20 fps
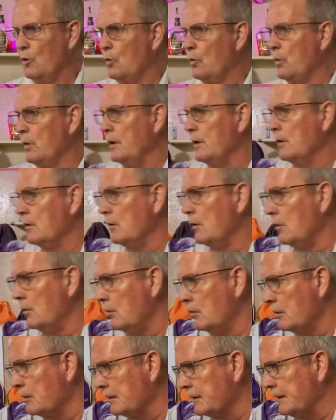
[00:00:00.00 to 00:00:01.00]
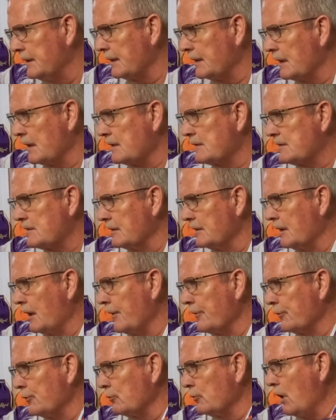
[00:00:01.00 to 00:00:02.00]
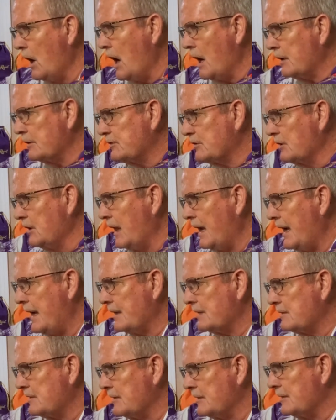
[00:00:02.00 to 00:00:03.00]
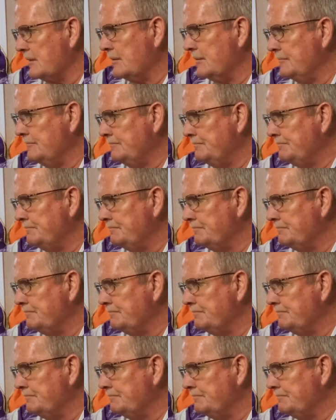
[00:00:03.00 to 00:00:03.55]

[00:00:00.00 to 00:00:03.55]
we'll get us another rocks glass here.